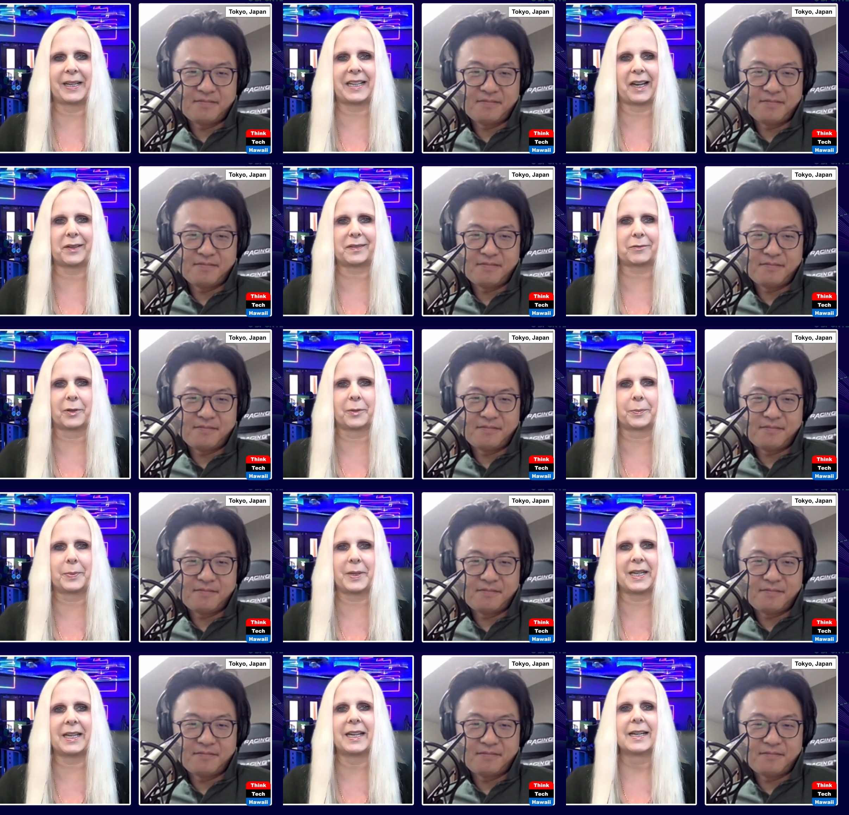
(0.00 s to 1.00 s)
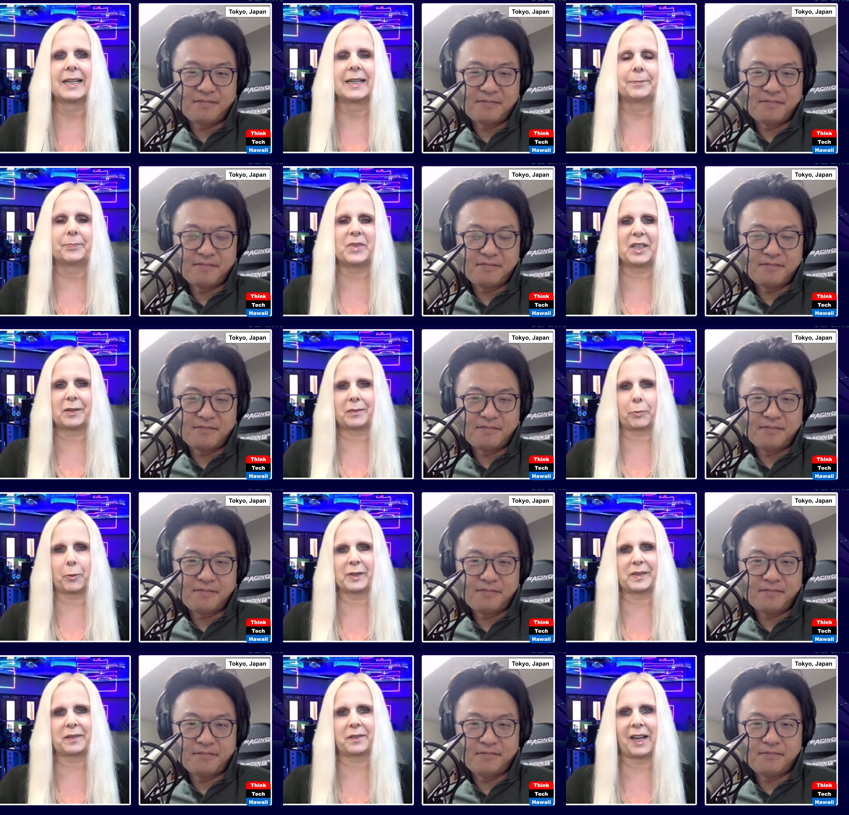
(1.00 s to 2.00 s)
Speaker 1: my guest will be
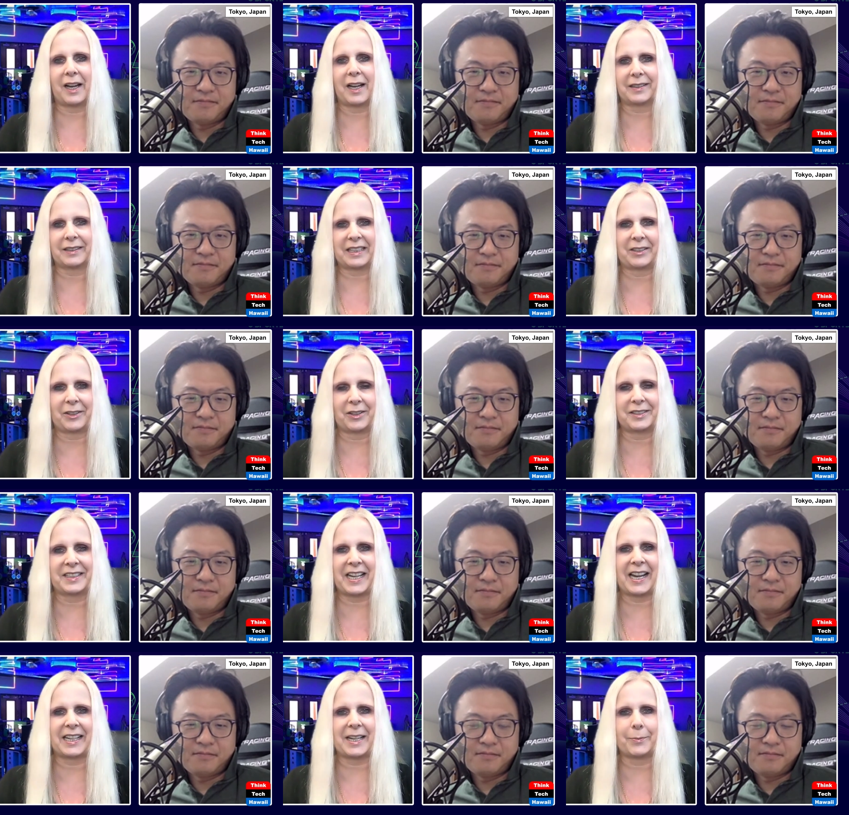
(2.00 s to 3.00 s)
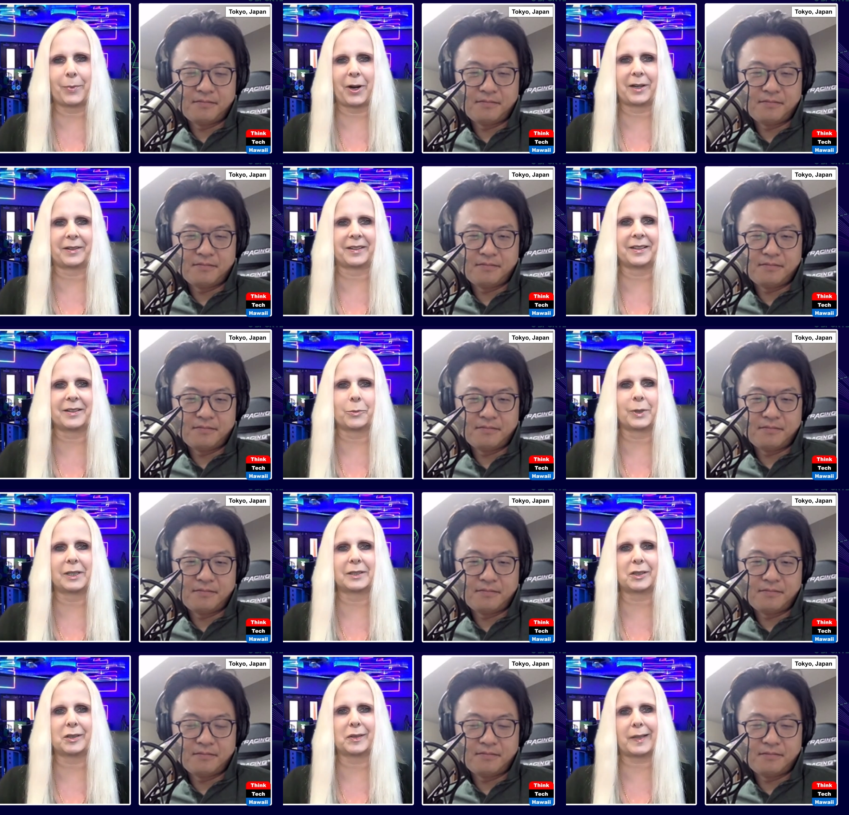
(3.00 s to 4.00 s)
esports thought leader Danny Martin.
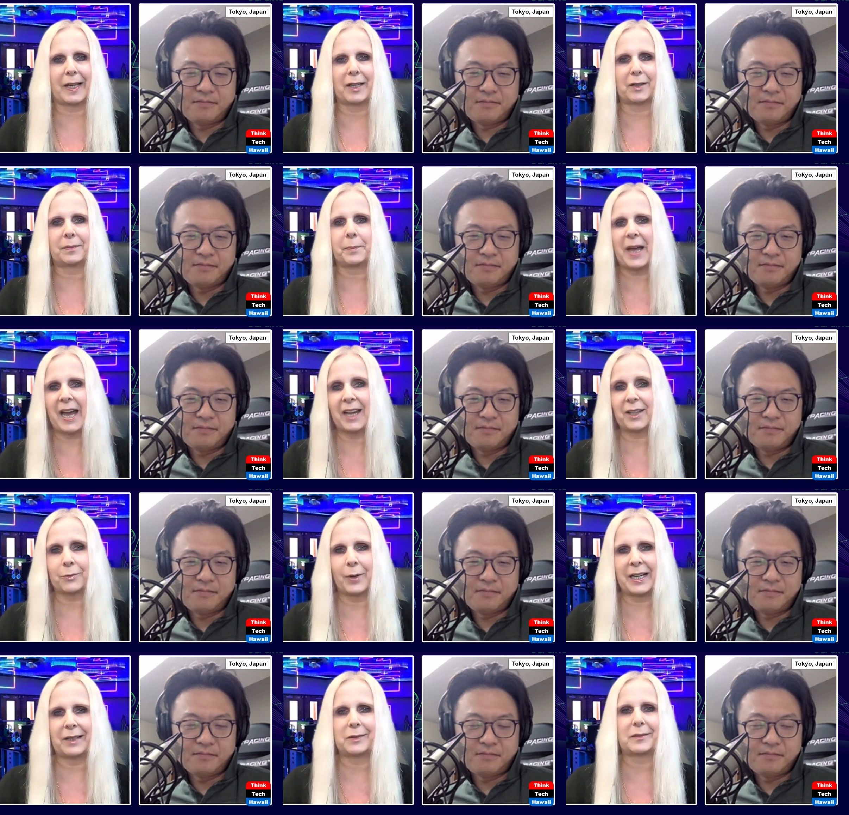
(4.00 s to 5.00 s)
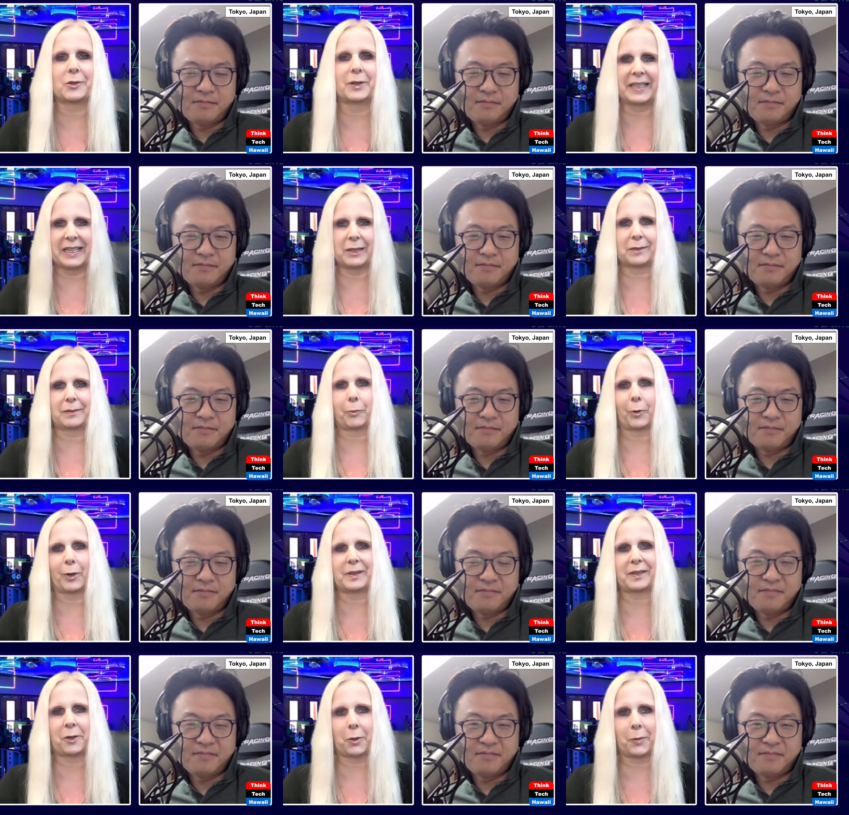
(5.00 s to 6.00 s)
We'll discuss pathways to an
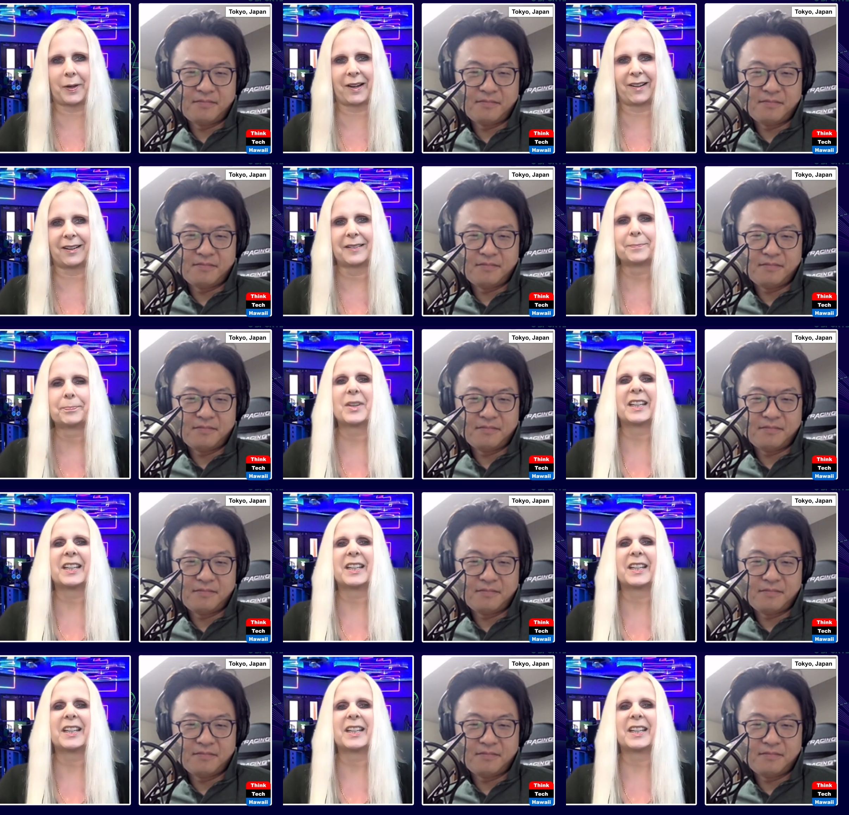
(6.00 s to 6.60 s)
esports career.